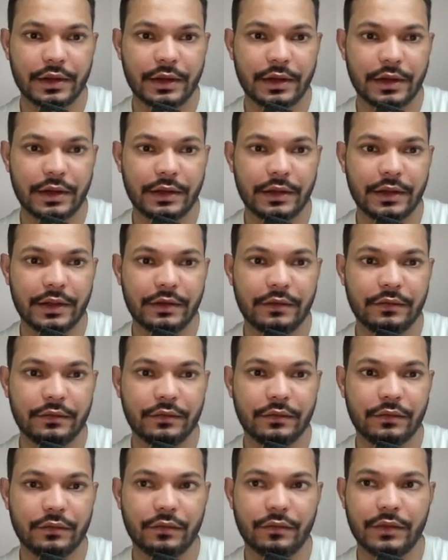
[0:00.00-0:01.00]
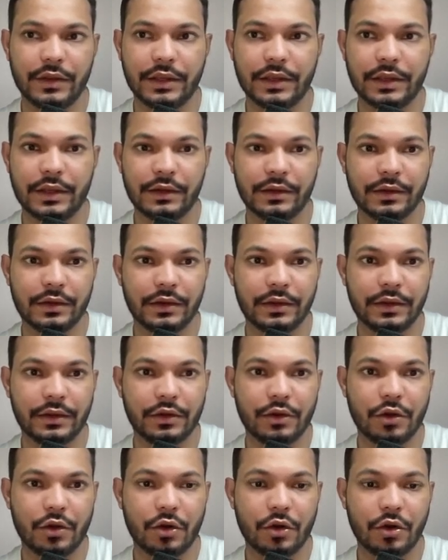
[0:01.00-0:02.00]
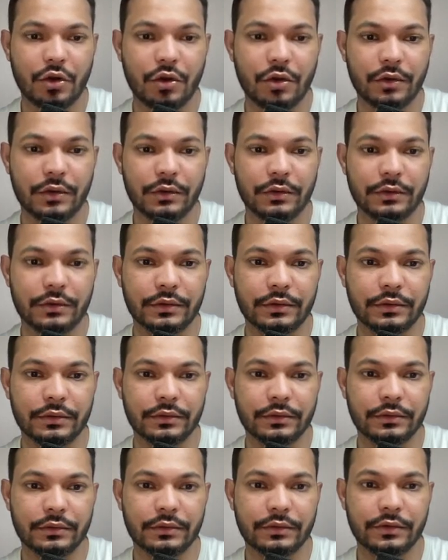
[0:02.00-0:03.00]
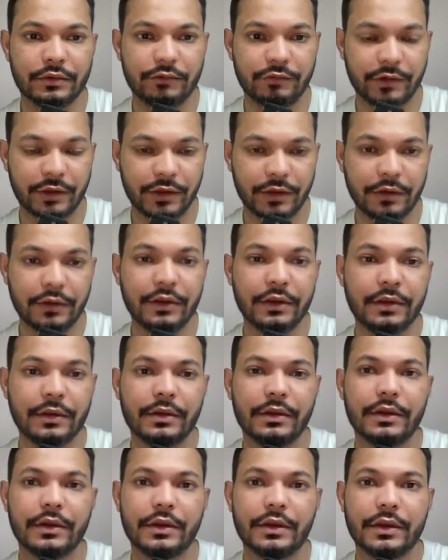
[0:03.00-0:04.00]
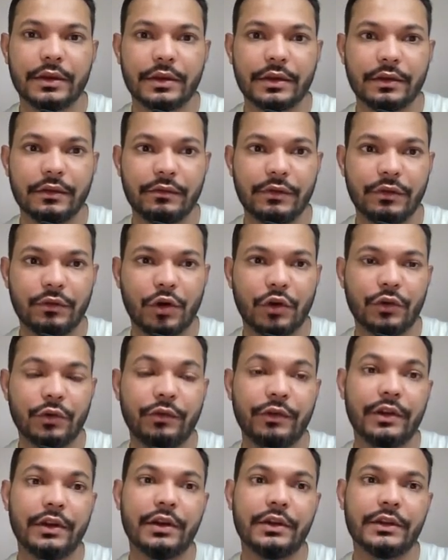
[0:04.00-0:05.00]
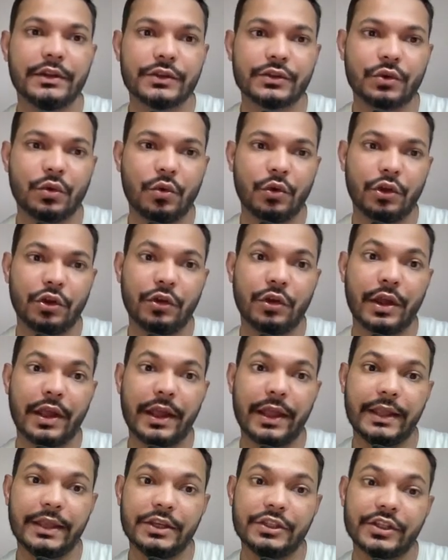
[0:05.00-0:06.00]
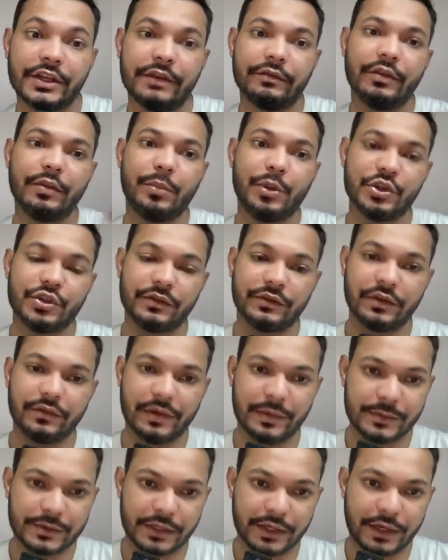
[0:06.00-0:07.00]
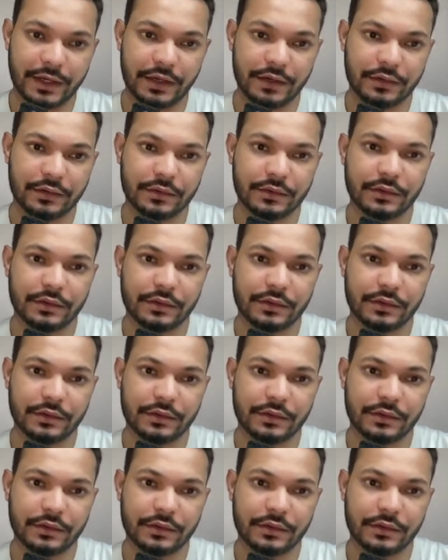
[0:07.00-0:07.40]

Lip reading: And then we can click on triggering. We want to trigger this code on each and every page of the website.